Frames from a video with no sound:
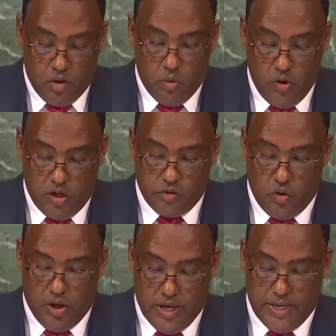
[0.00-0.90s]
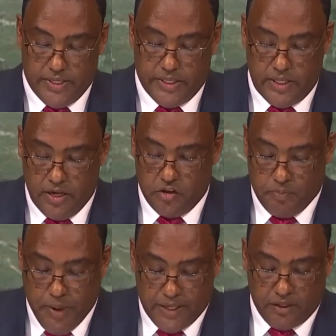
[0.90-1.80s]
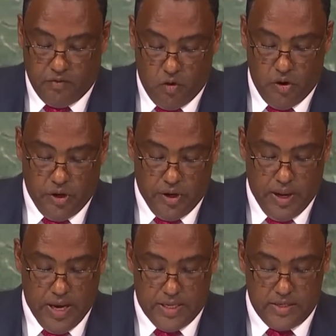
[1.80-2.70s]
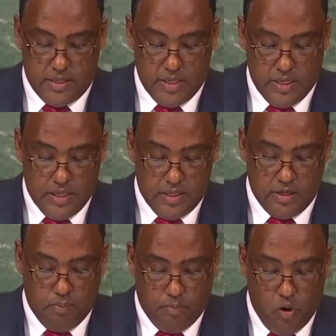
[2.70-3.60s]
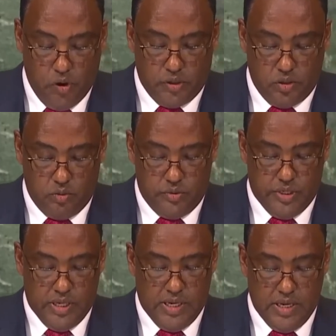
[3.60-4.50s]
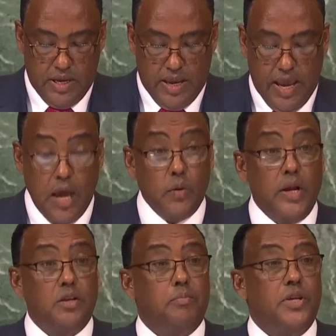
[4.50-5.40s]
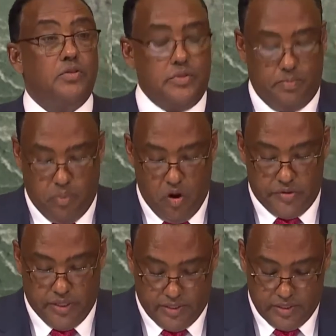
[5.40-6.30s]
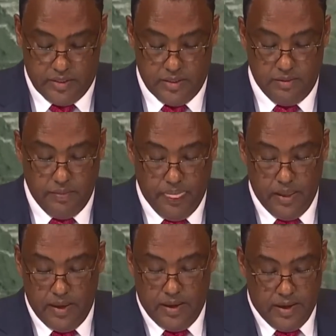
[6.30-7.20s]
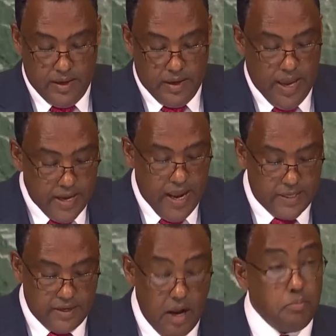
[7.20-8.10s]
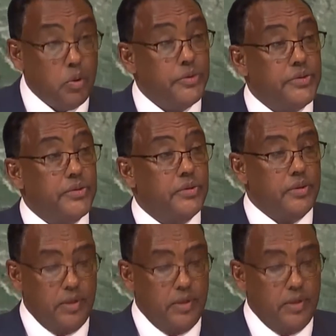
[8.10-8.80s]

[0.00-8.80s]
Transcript: We also urge respect for and support to the EU-led peace process. Any other approach,